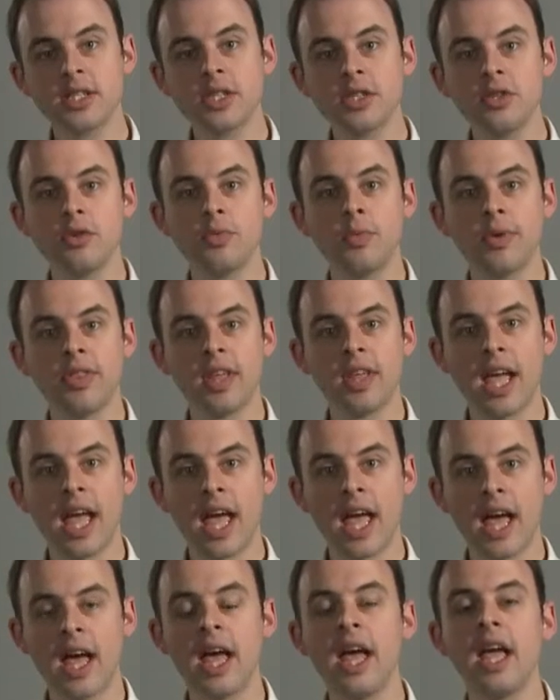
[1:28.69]
to do with the
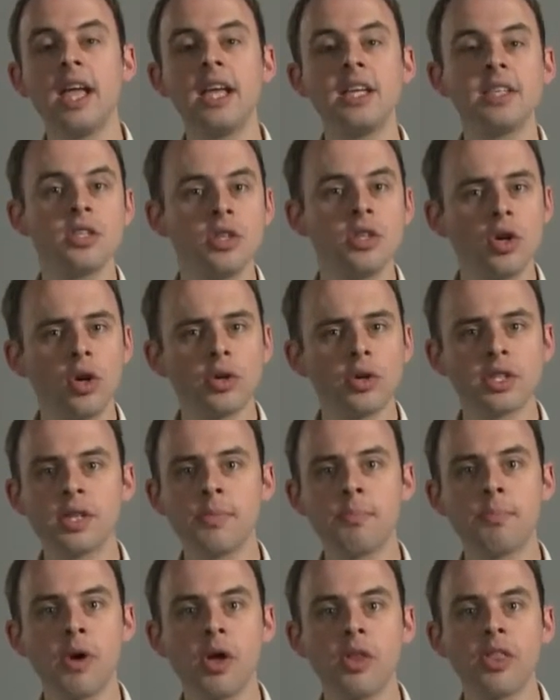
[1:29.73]
Air is not
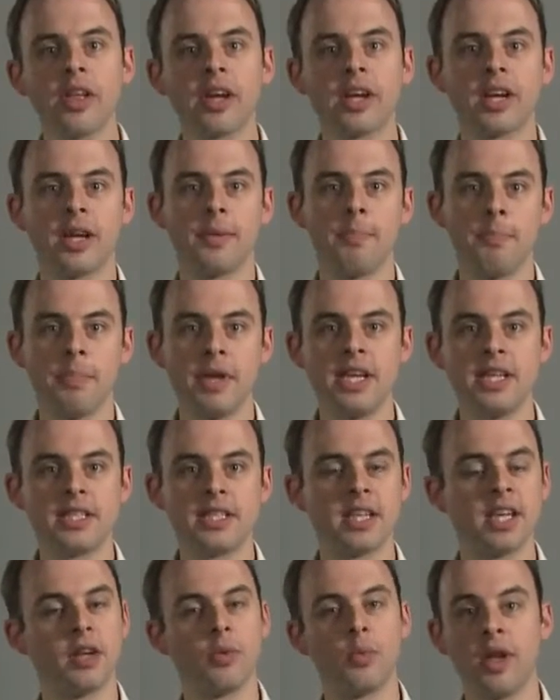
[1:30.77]
to bother
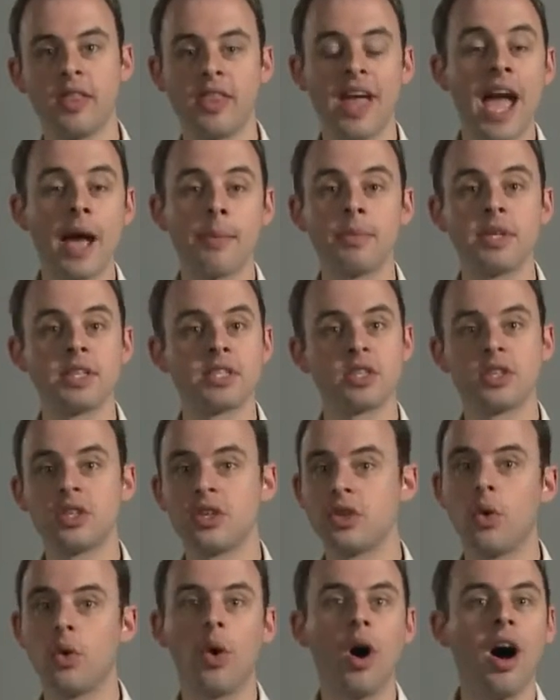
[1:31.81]
competing with
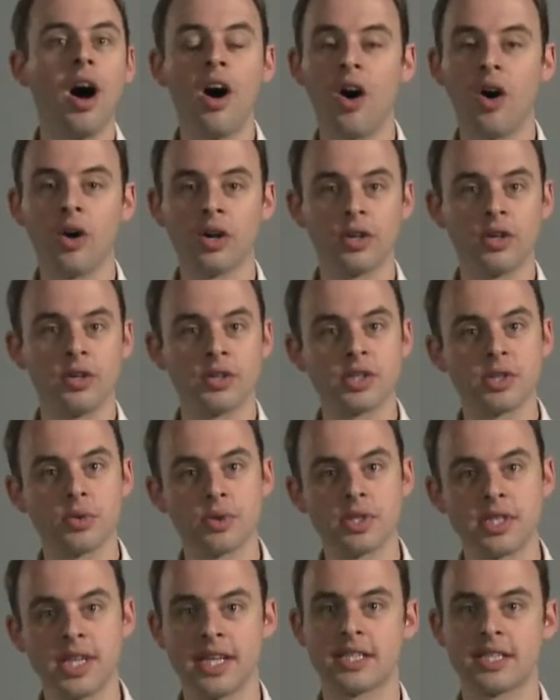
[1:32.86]
Amazon or Argos
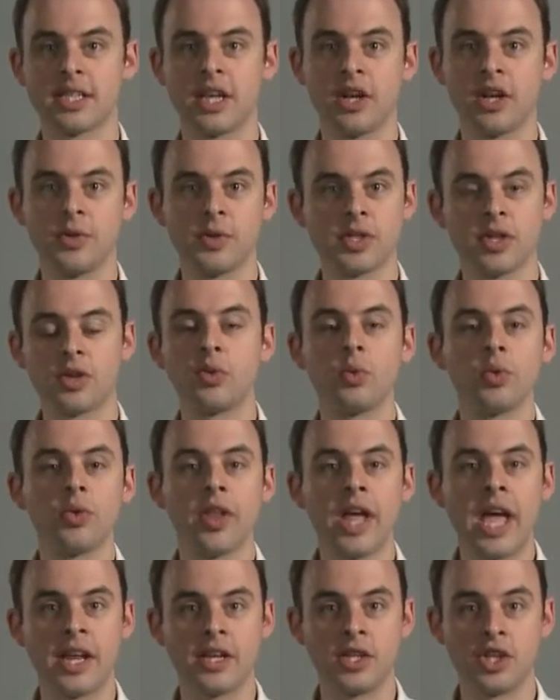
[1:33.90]
or Tesco's and all
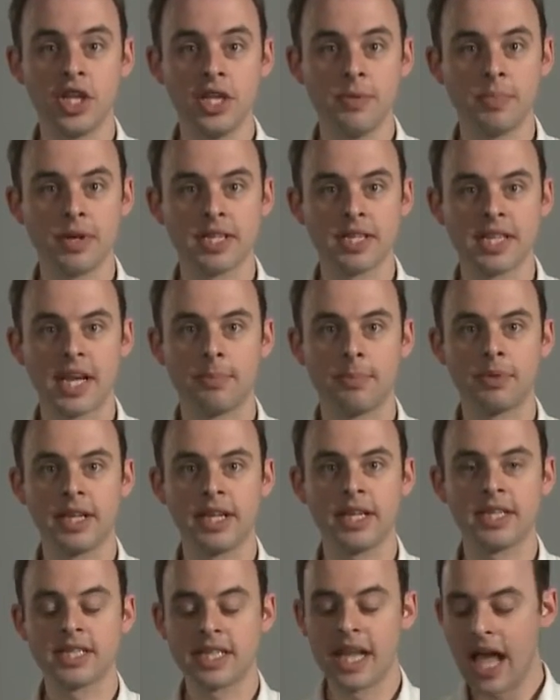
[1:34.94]
their cheaper
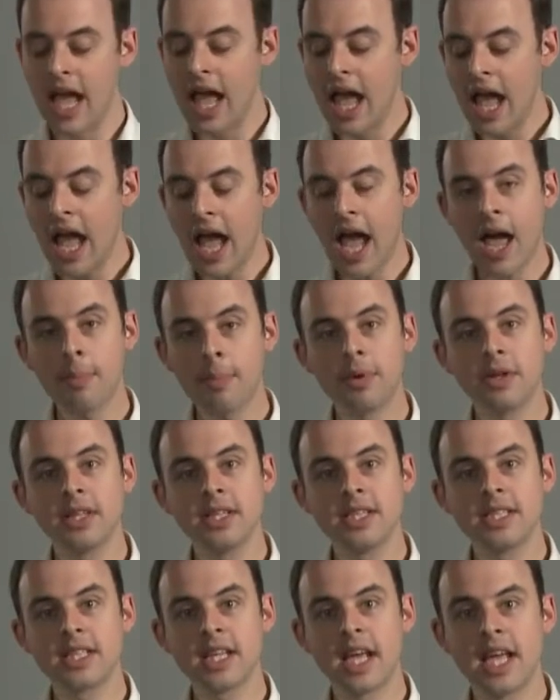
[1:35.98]
tablets.
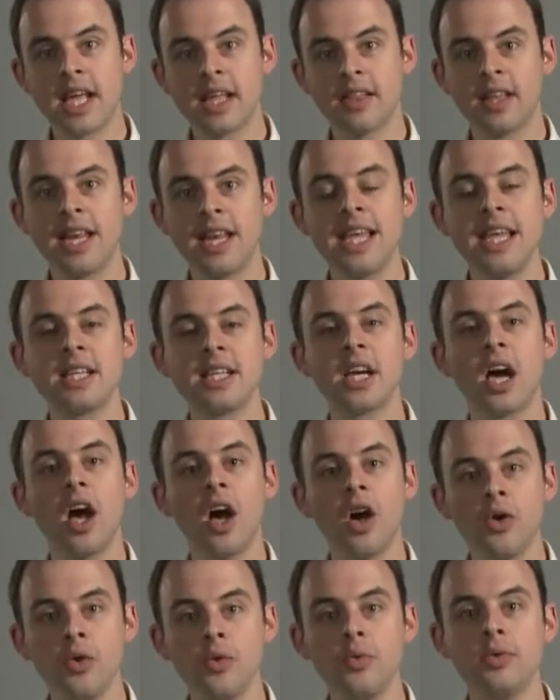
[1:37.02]
Apple is saying that it
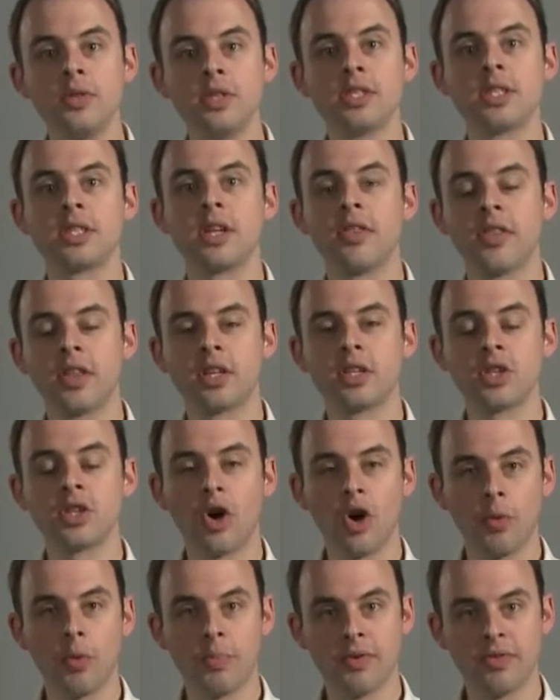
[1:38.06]
owns the
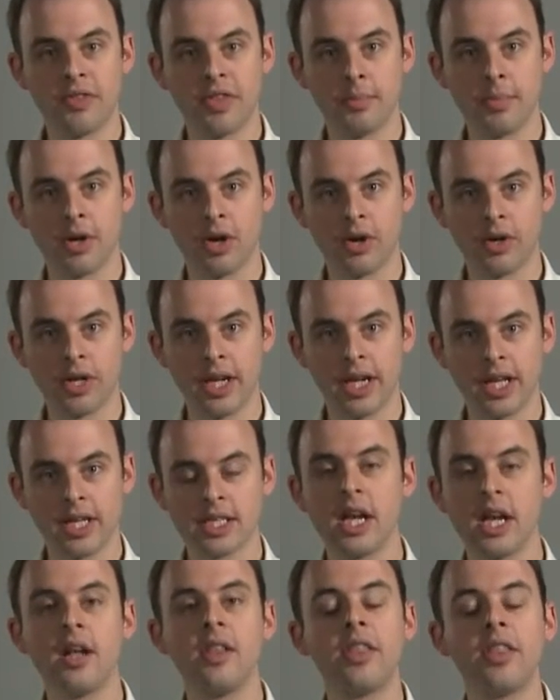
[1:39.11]
top of the
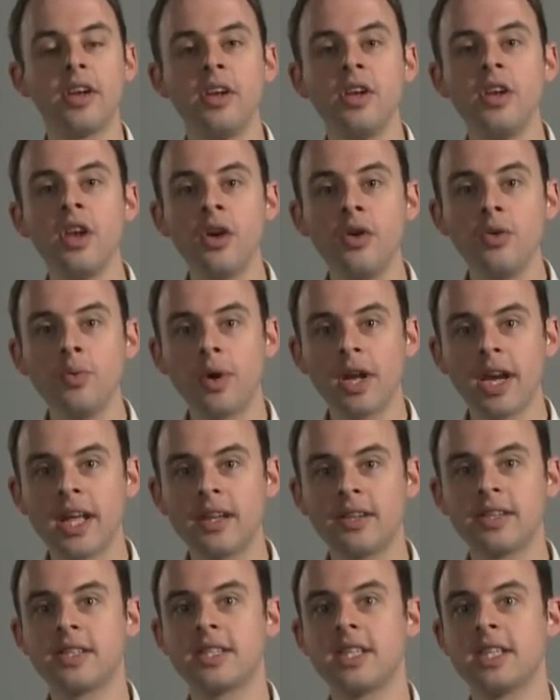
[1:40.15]
market, that no one
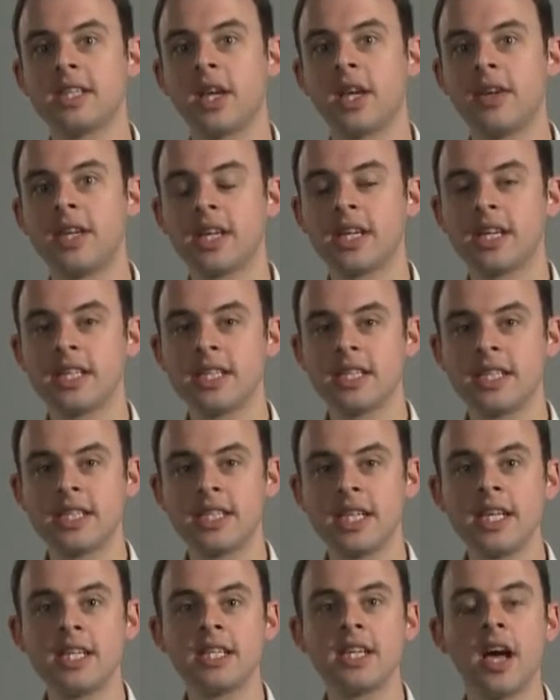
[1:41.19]
else is going to
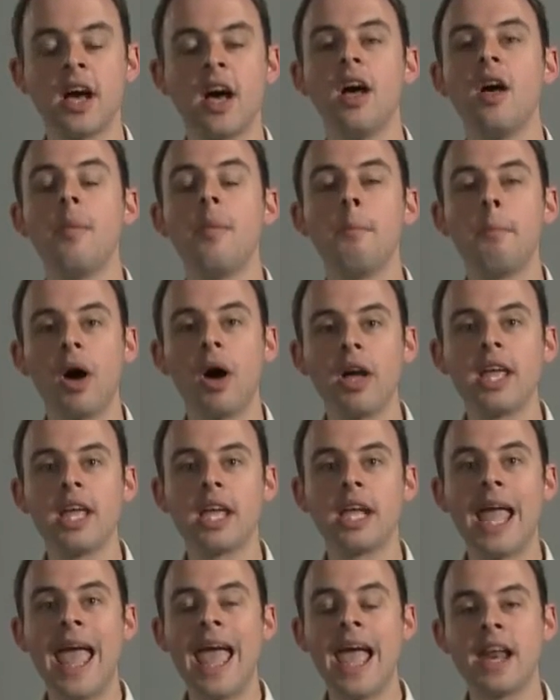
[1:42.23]
consider
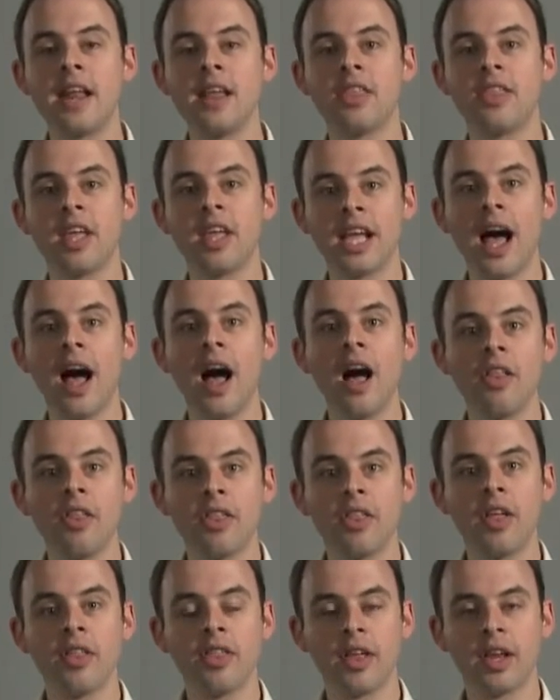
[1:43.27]
buying anything
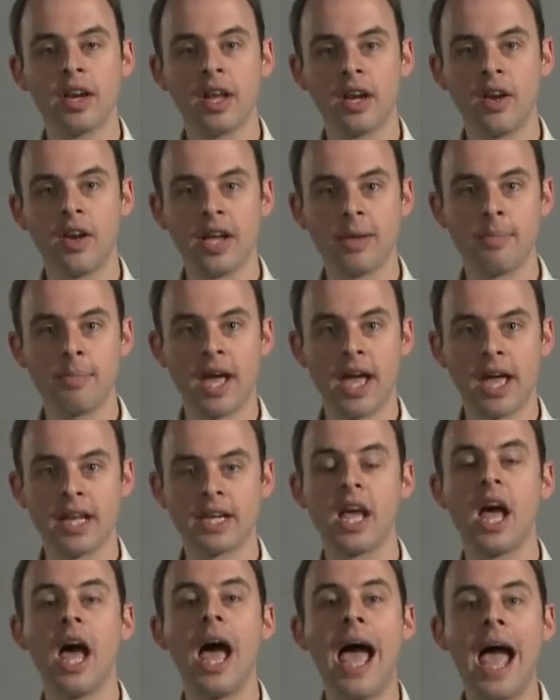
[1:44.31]
other than an
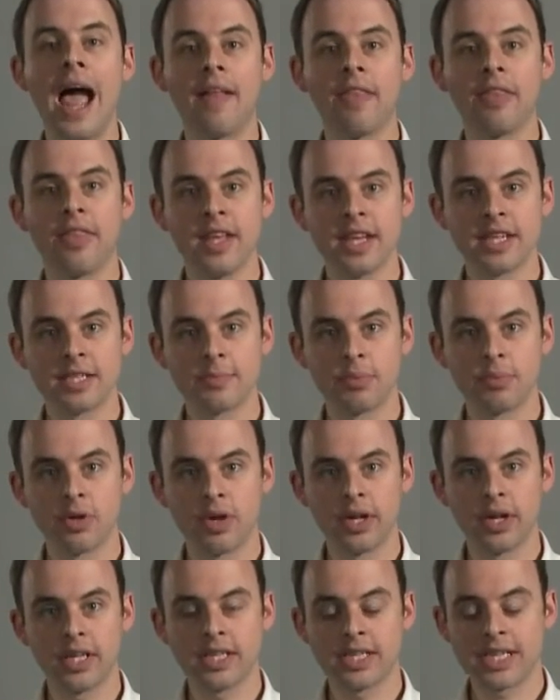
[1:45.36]
iPad at this
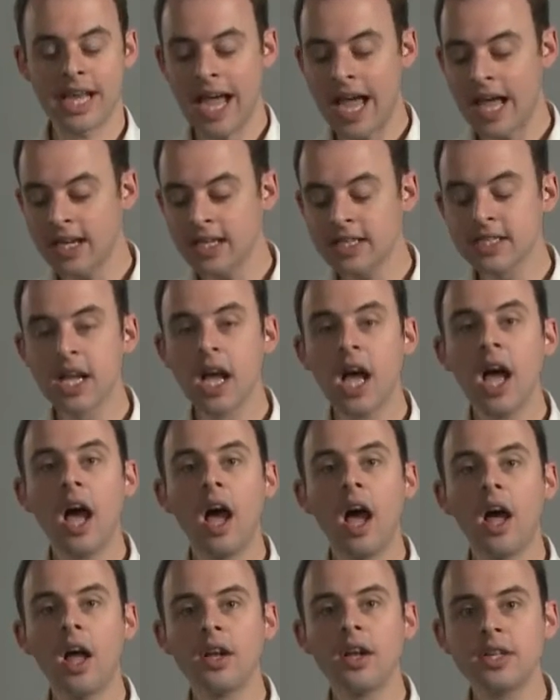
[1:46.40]
price. And
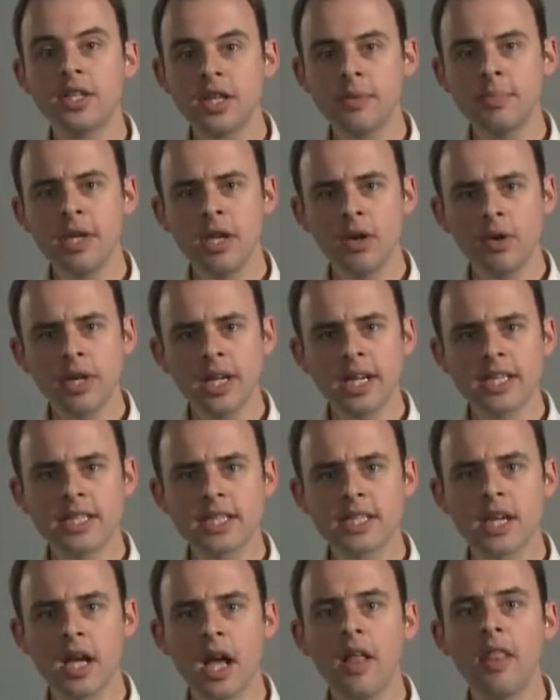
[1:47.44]
to be
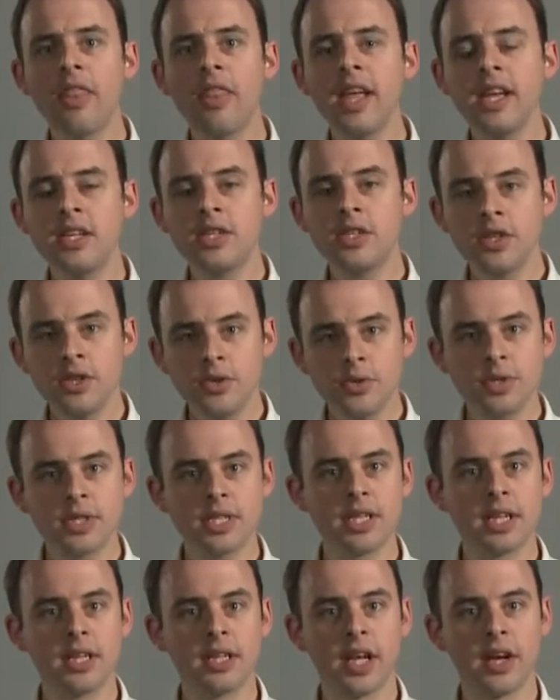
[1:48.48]
honest, they do
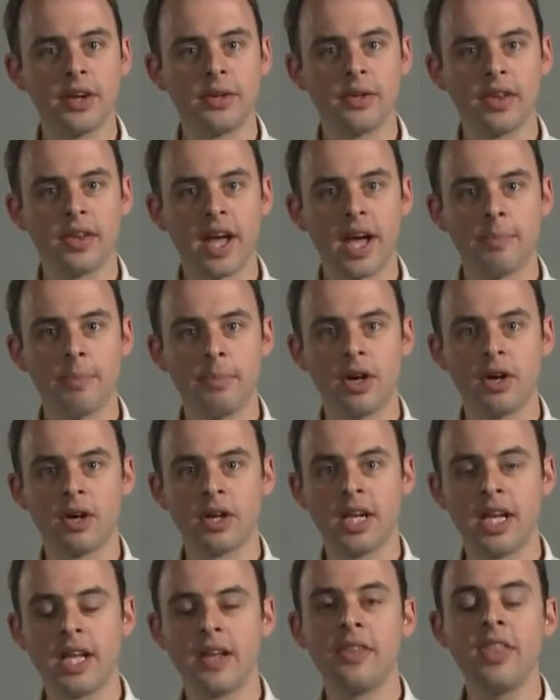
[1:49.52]
still own that
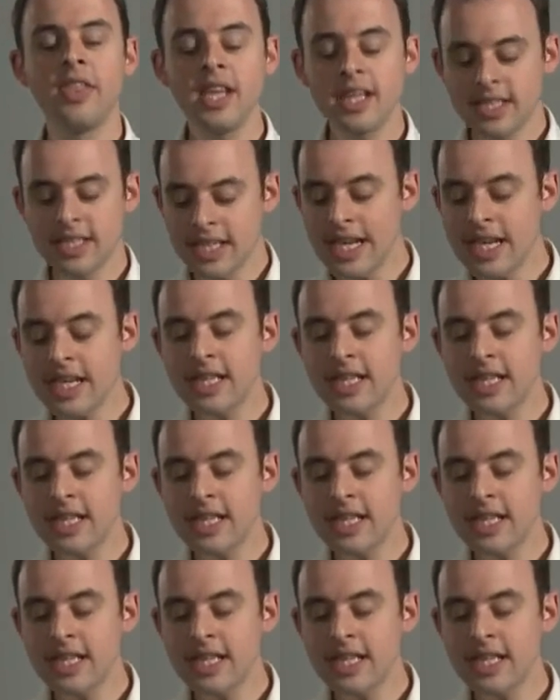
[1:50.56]
market. This